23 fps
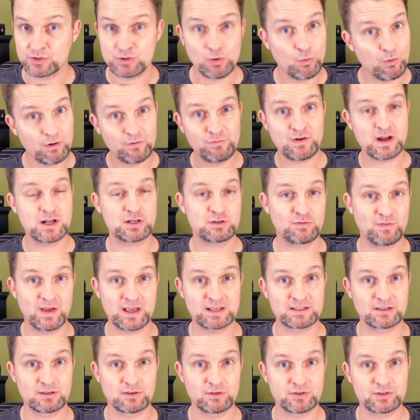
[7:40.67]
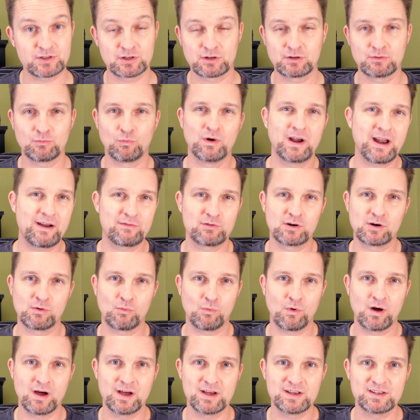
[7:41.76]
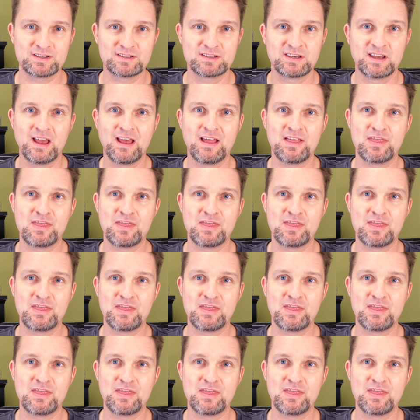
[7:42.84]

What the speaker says: or French vessels or whatever it was